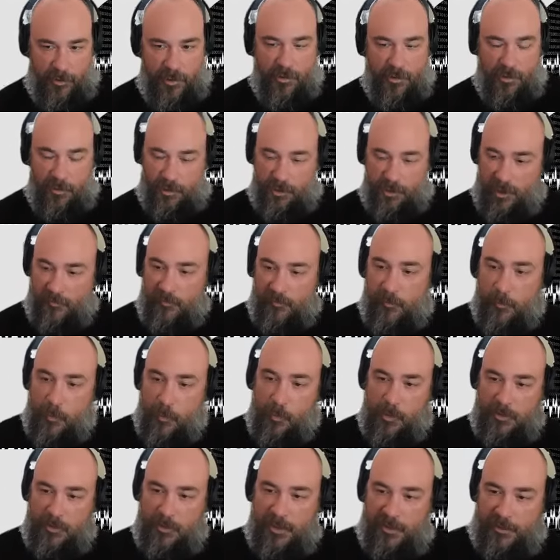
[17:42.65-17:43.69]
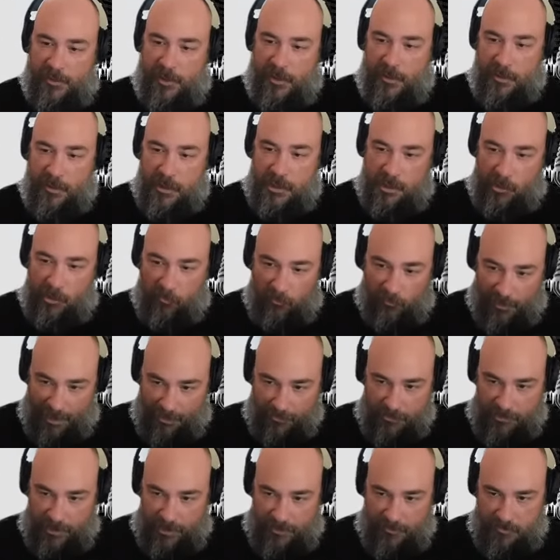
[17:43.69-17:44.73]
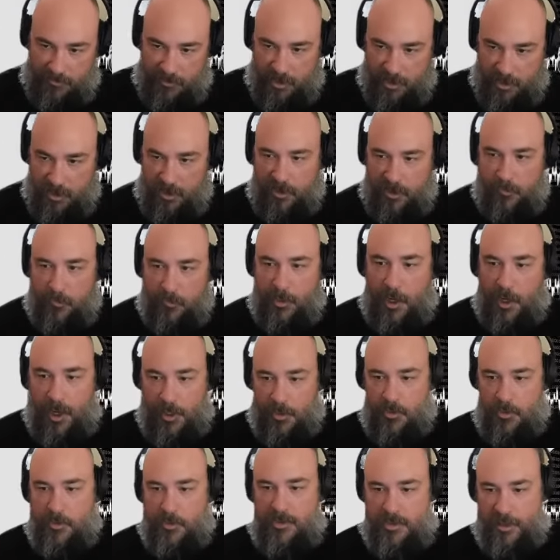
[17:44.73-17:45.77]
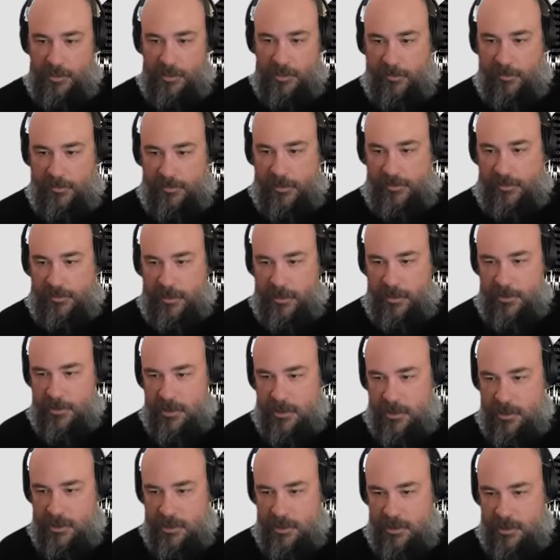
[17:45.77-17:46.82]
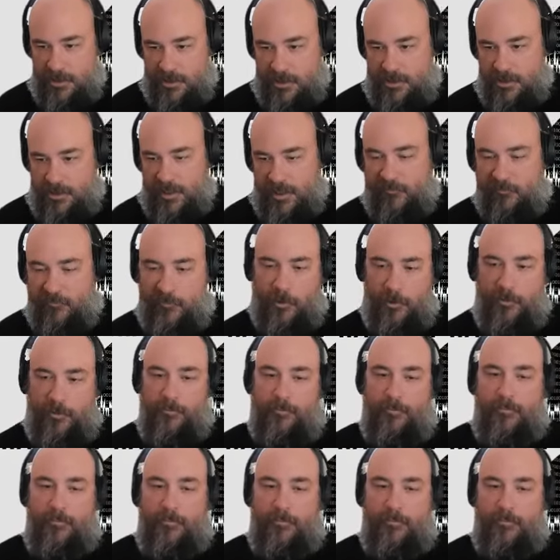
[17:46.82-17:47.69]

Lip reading: They're comfortable with technology around them, but understanding technology is different.